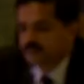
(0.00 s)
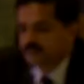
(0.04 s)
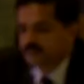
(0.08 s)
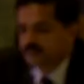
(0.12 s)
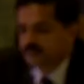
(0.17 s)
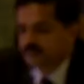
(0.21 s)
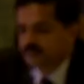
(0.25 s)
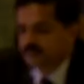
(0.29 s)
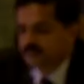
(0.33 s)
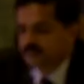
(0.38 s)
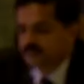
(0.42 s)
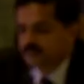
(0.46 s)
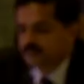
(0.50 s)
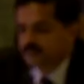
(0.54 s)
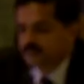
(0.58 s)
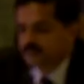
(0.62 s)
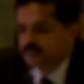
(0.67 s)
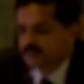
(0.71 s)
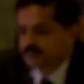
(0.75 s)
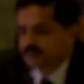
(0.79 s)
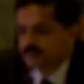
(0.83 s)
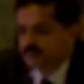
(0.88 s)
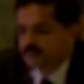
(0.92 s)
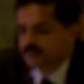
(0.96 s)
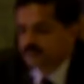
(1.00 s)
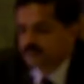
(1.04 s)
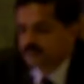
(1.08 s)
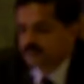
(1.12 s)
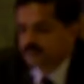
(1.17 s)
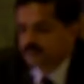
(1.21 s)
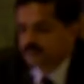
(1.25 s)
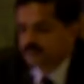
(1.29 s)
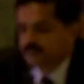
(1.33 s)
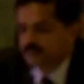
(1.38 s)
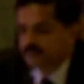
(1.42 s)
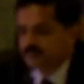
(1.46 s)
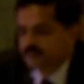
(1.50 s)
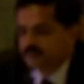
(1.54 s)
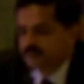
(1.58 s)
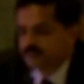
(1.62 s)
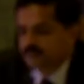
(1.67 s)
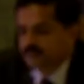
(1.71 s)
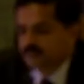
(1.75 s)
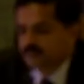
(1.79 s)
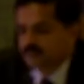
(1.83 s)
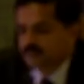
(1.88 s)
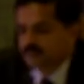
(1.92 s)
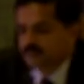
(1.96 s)

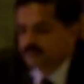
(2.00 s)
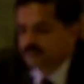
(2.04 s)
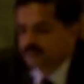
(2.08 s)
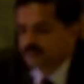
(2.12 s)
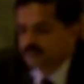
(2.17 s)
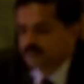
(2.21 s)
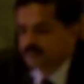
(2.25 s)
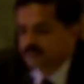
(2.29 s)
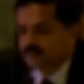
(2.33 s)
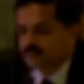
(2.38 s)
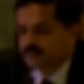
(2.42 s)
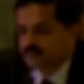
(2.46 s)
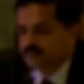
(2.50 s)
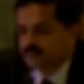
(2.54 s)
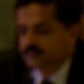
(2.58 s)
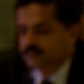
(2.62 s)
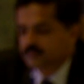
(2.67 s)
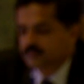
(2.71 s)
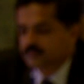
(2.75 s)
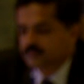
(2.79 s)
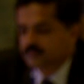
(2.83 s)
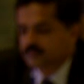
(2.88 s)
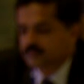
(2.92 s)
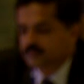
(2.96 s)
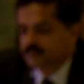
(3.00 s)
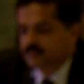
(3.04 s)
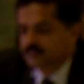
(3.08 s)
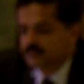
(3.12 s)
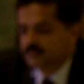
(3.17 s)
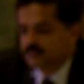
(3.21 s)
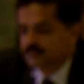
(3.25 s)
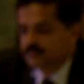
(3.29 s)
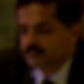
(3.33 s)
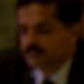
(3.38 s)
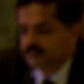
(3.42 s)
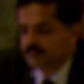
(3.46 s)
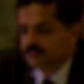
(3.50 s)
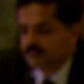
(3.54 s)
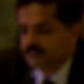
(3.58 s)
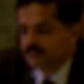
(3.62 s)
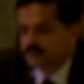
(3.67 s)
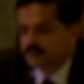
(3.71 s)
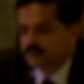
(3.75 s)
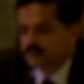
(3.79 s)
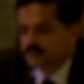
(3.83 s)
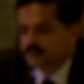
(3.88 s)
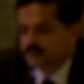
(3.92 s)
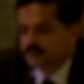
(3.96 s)

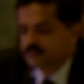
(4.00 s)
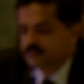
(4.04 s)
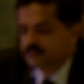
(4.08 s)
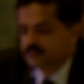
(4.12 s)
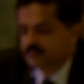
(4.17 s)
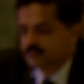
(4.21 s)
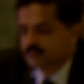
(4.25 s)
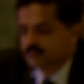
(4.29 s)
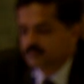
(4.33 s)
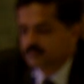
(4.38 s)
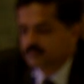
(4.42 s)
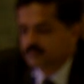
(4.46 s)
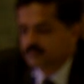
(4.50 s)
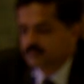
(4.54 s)
No words are spoken by the person on screen.